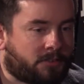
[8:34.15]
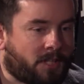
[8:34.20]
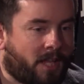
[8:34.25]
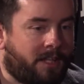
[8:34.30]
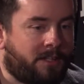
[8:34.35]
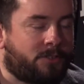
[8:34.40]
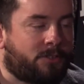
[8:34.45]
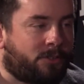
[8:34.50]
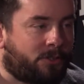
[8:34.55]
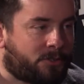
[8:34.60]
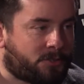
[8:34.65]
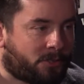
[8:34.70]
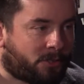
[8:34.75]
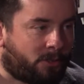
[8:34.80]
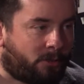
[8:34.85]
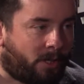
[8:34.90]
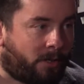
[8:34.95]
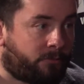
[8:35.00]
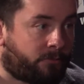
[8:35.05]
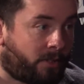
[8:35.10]
ten years
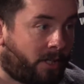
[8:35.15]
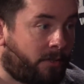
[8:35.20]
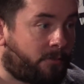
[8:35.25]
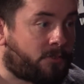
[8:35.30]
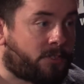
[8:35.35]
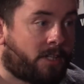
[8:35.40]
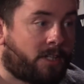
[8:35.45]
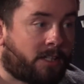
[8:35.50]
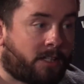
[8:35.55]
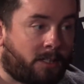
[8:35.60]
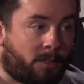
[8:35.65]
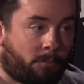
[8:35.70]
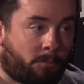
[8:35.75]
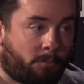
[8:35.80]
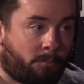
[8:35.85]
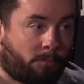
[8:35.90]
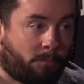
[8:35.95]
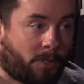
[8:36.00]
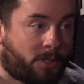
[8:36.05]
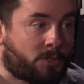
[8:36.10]
ago, I've, I've taken a
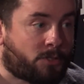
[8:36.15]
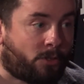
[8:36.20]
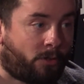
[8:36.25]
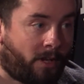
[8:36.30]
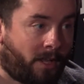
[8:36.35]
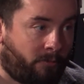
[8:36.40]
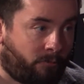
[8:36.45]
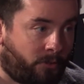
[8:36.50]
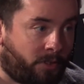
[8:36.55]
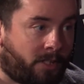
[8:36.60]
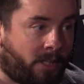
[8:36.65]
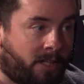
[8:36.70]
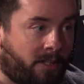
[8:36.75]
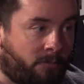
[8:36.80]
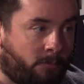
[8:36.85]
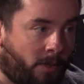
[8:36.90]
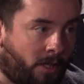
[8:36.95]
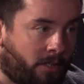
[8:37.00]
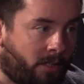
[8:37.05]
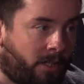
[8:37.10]
picture every day
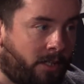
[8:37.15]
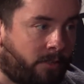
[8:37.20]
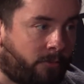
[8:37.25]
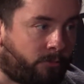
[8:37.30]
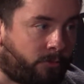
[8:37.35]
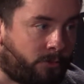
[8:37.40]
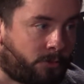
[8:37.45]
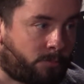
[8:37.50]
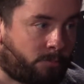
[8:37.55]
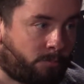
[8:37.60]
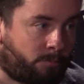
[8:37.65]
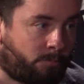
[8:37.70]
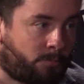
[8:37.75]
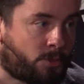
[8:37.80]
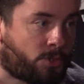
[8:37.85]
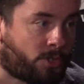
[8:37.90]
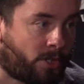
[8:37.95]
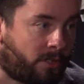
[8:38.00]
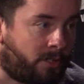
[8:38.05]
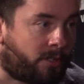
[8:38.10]
of my life and
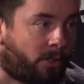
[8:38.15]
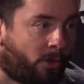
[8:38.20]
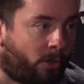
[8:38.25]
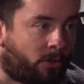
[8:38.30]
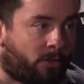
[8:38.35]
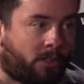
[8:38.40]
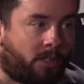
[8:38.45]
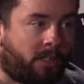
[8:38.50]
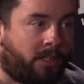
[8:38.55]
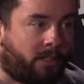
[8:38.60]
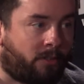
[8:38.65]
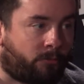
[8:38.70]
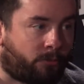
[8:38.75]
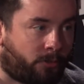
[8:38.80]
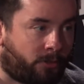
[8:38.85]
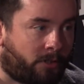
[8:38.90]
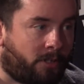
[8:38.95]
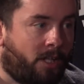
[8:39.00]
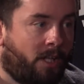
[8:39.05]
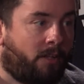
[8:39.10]
shared it online.
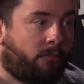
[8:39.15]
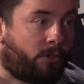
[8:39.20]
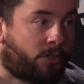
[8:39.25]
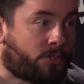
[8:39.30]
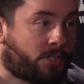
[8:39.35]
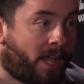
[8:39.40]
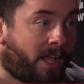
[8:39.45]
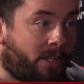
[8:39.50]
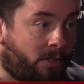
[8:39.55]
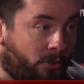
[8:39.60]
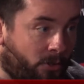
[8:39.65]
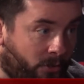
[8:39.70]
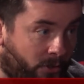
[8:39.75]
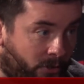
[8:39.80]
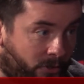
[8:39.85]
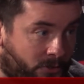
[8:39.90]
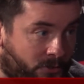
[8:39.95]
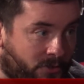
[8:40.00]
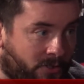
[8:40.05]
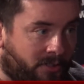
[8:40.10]
ten for, years for ago? For ten
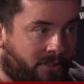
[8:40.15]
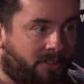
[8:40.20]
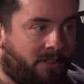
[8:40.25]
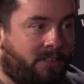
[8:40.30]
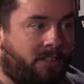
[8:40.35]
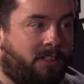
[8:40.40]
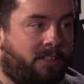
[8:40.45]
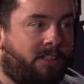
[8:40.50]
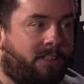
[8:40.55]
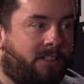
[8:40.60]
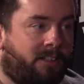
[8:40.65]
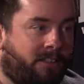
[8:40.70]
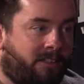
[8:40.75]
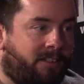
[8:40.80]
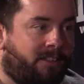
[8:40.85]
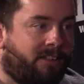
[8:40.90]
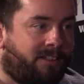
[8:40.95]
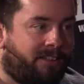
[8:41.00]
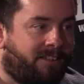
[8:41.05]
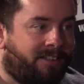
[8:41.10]
years. That is very
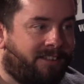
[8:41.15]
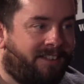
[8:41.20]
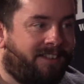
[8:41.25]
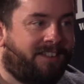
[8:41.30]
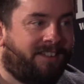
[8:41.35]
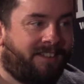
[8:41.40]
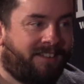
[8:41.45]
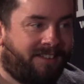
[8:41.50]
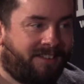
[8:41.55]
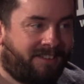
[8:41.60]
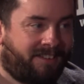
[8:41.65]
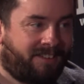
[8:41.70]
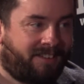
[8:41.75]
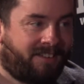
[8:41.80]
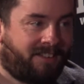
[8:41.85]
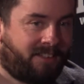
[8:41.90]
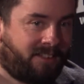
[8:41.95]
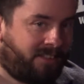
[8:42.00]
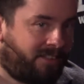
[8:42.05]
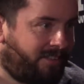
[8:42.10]
hard yeah. to do ten years
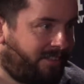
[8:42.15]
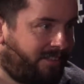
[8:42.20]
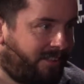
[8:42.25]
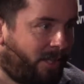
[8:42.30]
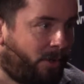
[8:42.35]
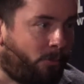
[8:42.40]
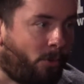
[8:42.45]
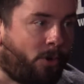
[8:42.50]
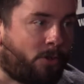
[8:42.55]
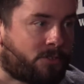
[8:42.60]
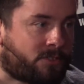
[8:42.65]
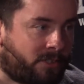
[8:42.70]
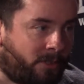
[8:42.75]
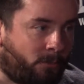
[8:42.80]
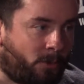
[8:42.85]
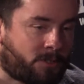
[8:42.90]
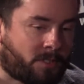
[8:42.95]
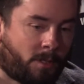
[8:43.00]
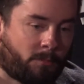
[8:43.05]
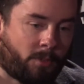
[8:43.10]
ago. It was, it
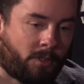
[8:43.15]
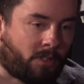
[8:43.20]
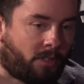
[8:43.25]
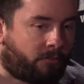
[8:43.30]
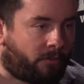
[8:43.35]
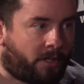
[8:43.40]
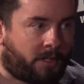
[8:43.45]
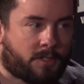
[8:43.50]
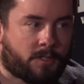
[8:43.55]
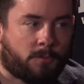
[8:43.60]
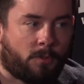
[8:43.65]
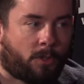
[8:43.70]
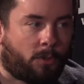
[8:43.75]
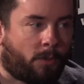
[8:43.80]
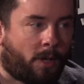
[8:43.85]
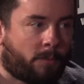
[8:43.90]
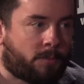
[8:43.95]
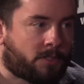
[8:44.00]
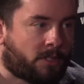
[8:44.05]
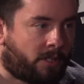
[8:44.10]
was. I built a very small
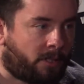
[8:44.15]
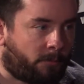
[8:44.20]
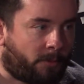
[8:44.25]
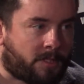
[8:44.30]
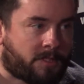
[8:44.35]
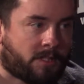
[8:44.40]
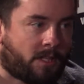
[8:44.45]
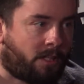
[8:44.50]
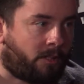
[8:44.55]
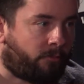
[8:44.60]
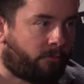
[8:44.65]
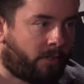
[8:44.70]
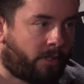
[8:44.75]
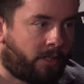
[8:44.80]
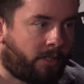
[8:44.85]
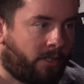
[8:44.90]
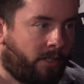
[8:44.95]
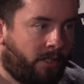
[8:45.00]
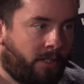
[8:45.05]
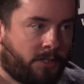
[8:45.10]
website myself.
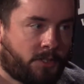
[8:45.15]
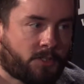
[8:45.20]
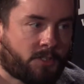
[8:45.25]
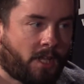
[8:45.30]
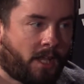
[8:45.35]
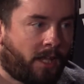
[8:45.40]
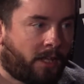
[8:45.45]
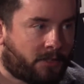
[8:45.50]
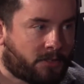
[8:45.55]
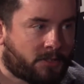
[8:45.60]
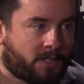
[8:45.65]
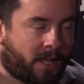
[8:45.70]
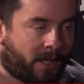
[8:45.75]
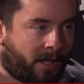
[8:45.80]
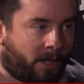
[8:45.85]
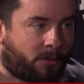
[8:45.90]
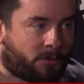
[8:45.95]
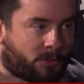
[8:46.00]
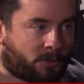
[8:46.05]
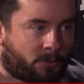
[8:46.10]
I set, set
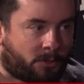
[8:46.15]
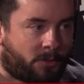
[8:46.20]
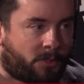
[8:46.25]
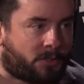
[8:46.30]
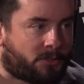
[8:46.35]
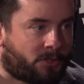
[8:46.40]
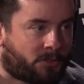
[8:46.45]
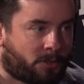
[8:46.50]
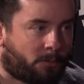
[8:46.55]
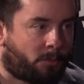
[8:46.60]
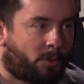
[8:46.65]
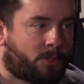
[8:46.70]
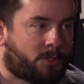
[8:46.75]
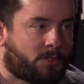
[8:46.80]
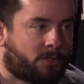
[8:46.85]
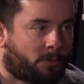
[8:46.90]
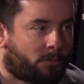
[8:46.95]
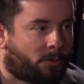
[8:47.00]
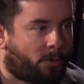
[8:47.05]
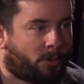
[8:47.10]
out to do this as a
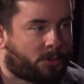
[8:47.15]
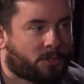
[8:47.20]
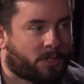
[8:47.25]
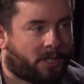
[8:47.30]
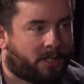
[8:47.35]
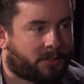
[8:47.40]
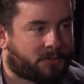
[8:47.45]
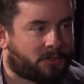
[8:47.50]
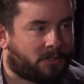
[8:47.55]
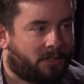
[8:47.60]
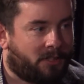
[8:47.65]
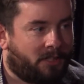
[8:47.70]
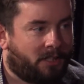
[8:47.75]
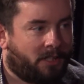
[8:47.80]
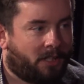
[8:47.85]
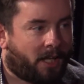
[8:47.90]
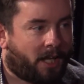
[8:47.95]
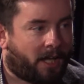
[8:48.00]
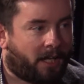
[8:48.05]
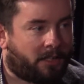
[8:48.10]
personal project.
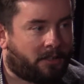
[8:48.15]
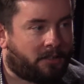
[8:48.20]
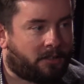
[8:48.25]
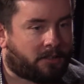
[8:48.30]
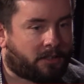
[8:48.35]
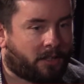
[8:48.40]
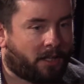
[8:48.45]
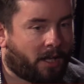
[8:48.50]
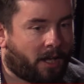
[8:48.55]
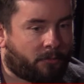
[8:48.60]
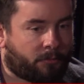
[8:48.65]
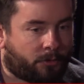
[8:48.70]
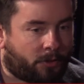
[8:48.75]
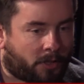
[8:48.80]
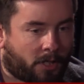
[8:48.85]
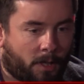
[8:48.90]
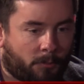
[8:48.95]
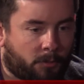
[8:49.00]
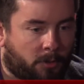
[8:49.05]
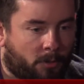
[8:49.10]
And after a
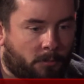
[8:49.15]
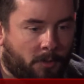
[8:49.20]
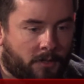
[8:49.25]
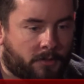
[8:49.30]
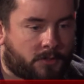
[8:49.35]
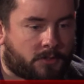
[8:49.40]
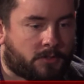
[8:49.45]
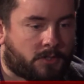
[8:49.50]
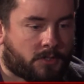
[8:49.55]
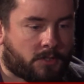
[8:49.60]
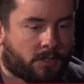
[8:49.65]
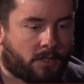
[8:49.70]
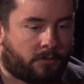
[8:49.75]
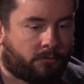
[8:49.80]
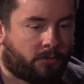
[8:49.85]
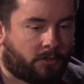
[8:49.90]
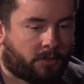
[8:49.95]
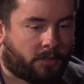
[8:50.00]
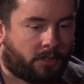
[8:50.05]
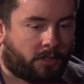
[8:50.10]
couple of months,
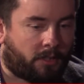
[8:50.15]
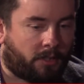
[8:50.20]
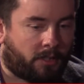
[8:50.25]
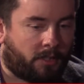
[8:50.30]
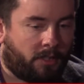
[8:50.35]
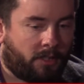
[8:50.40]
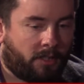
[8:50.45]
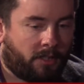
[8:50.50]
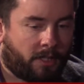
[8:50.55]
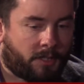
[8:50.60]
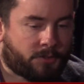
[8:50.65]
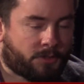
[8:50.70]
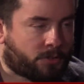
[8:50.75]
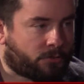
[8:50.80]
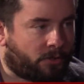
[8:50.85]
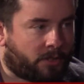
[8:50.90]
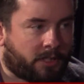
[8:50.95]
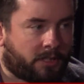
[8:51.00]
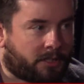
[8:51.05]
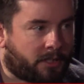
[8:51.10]
discovered that it's this
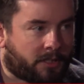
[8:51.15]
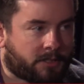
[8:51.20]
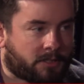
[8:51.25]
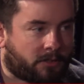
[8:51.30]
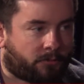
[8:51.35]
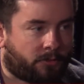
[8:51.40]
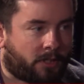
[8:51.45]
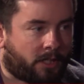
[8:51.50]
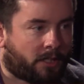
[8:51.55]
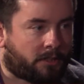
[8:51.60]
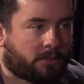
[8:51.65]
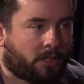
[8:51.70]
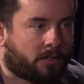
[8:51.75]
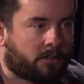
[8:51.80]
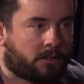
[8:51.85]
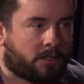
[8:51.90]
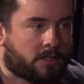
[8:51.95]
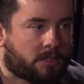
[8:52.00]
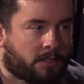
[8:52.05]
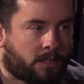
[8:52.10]
really addictive thing. I'd
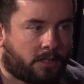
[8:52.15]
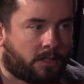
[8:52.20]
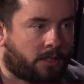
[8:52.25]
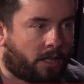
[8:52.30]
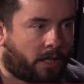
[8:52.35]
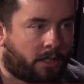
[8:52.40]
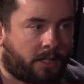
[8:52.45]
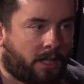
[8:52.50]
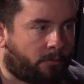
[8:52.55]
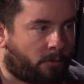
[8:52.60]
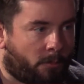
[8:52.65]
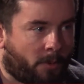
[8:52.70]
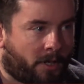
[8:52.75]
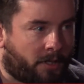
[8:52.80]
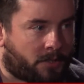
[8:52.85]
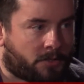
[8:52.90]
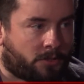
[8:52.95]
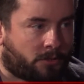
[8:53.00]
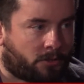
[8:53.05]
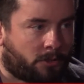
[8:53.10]
done this thing that I'd never
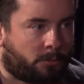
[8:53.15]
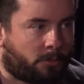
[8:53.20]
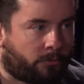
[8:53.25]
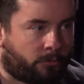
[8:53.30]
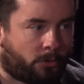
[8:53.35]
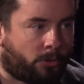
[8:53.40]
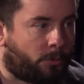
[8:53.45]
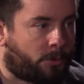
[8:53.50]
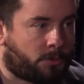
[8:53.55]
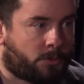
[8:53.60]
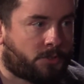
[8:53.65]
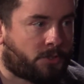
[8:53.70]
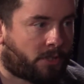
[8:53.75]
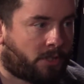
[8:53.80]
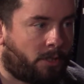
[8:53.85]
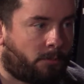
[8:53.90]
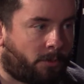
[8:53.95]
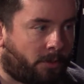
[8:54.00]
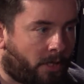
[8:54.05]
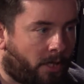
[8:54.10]
managed to do before, which was to
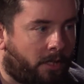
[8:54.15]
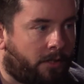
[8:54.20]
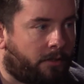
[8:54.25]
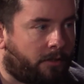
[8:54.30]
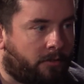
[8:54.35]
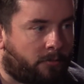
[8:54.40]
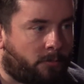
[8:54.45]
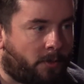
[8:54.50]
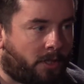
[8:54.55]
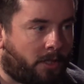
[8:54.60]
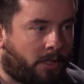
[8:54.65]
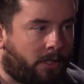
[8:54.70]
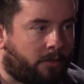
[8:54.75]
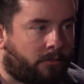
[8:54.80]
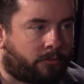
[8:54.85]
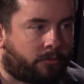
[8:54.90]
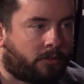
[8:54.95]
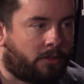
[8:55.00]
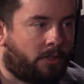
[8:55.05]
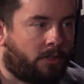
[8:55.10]
keep a diary of my life.